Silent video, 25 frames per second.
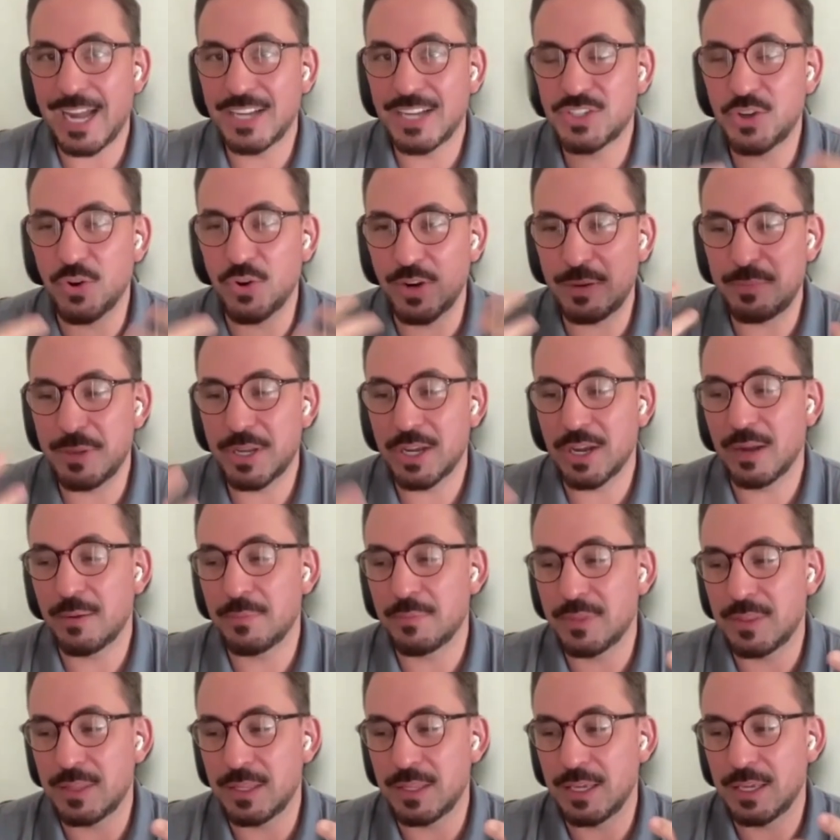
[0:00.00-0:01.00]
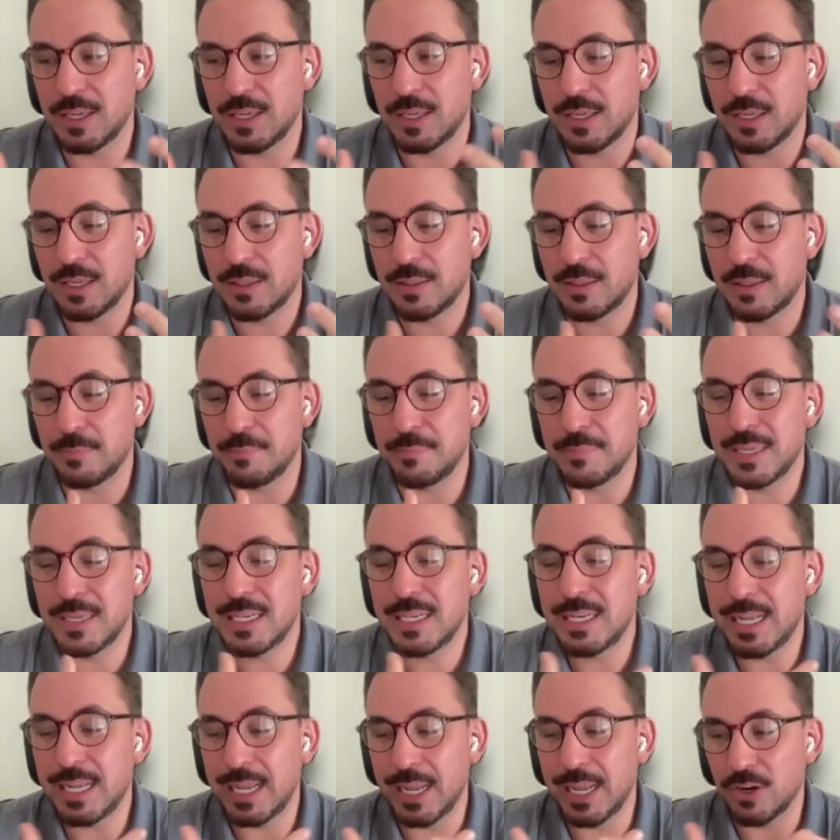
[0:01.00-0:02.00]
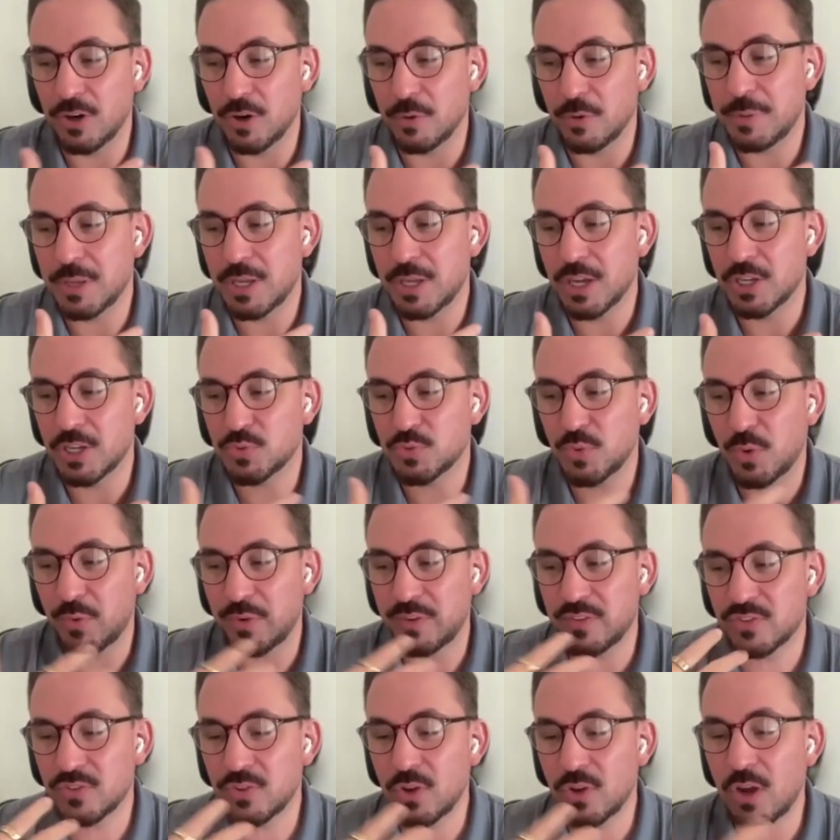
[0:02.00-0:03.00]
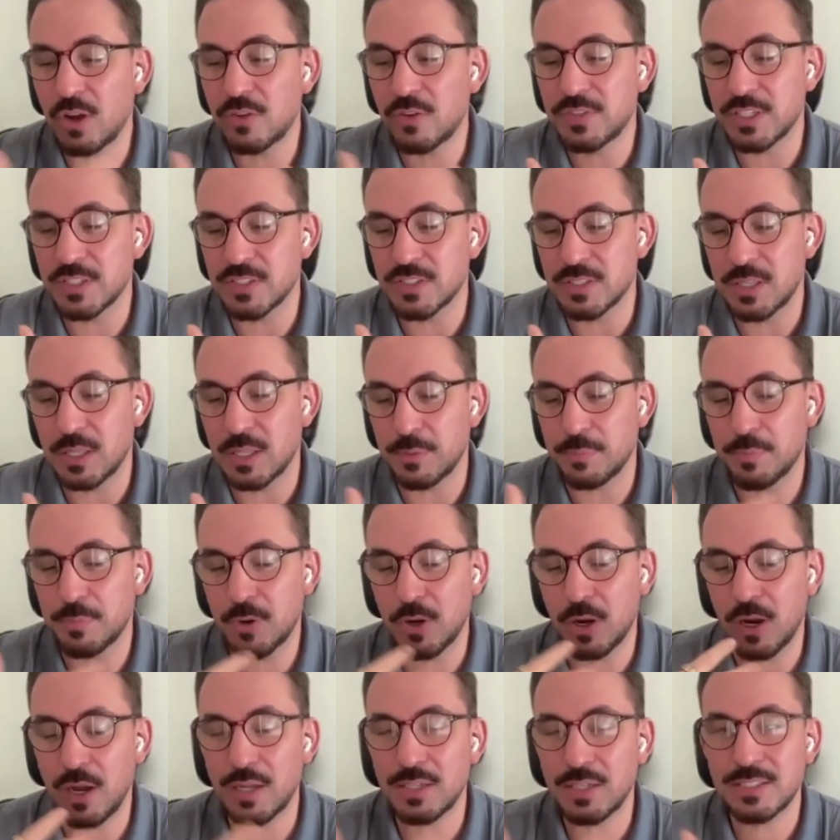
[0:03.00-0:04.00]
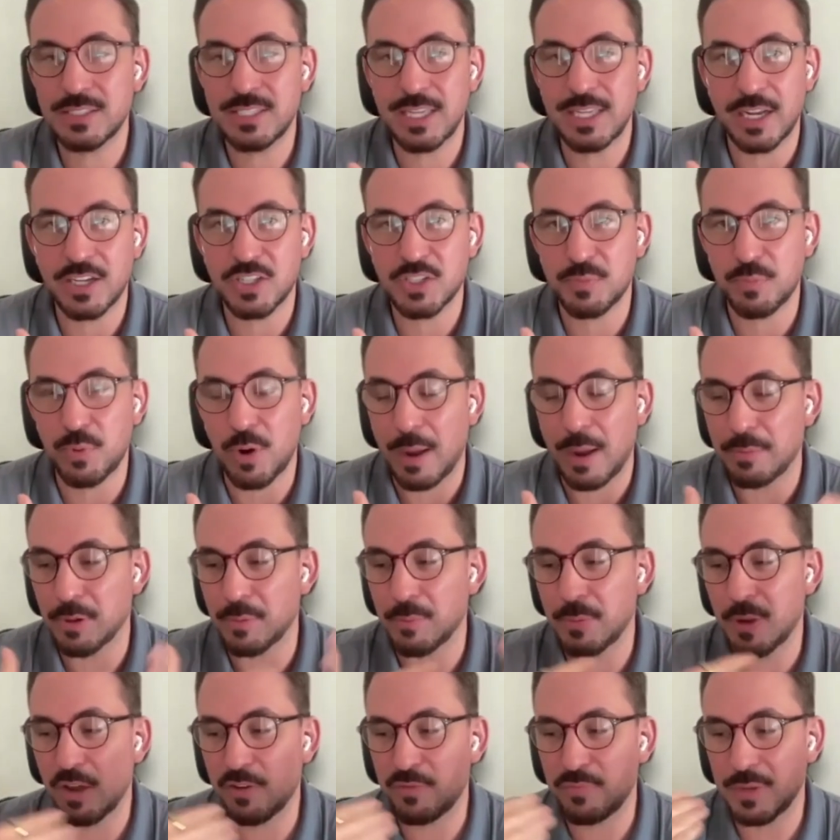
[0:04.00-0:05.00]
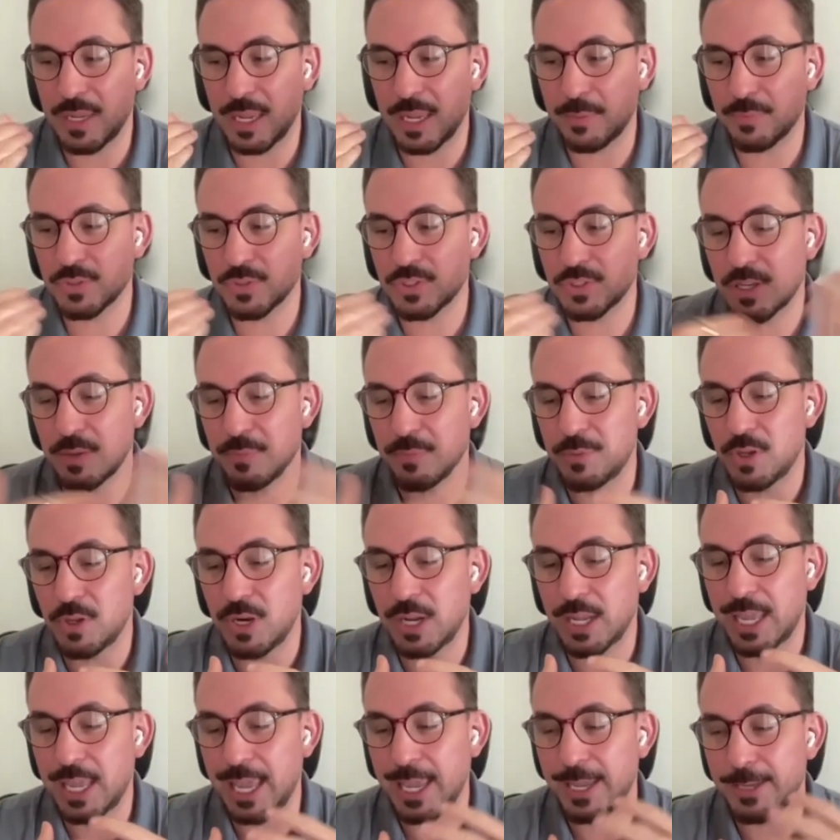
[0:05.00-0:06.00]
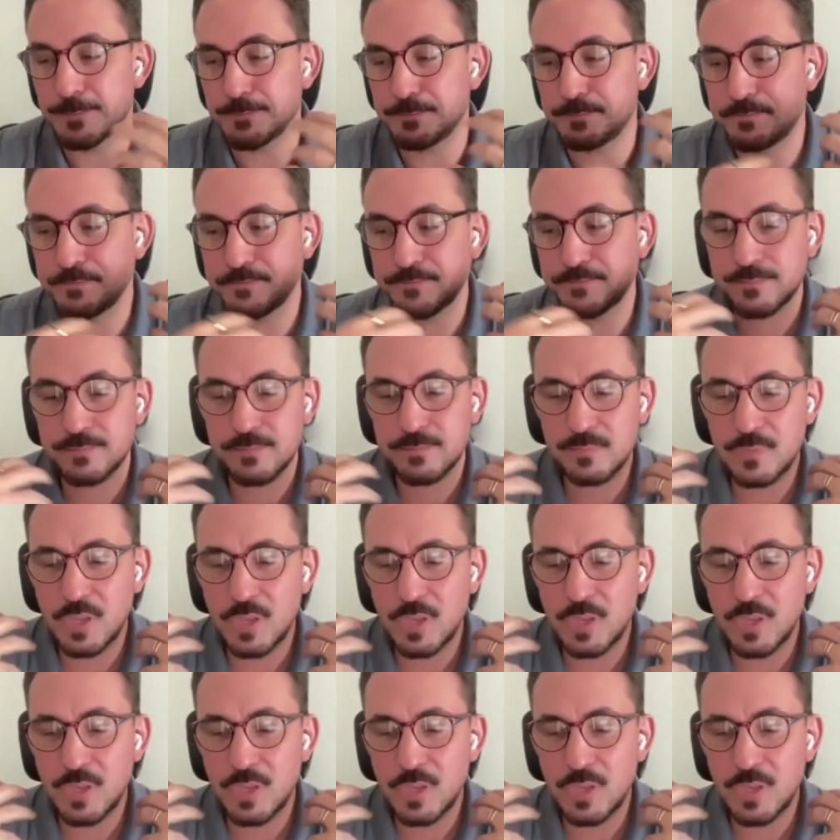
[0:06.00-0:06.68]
AI is going to become the mediator, because what we've solved is the context problem of being able to communicate